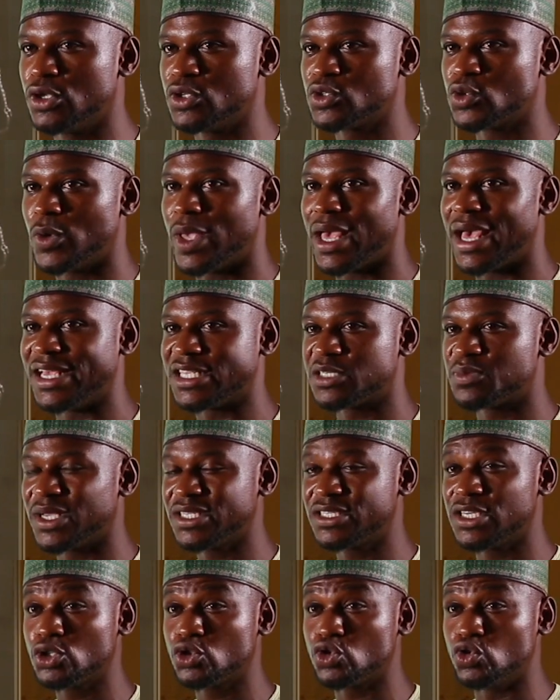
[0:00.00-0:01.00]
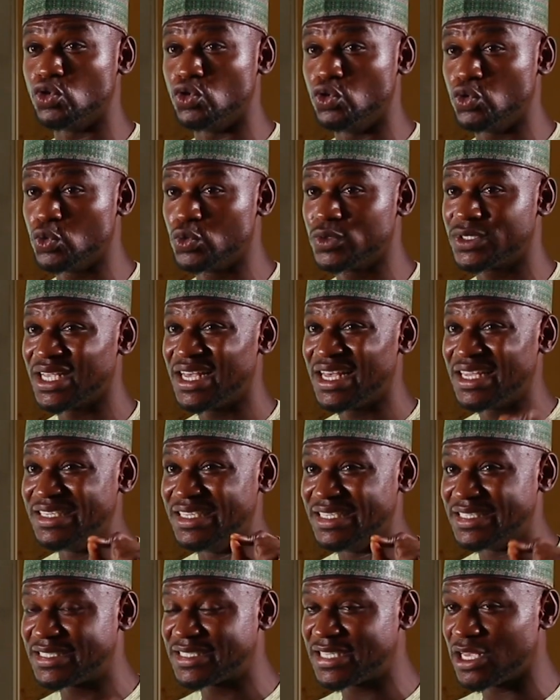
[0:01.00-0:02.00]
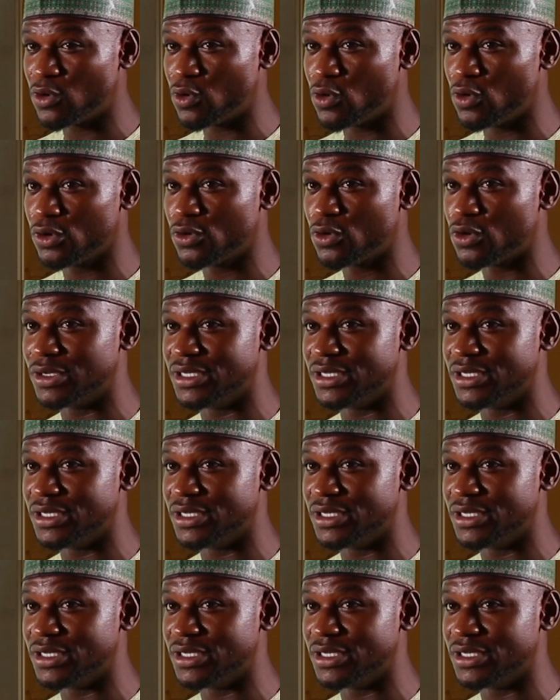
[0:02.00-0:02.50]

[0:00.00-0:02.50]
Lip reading: So we are expected to use the second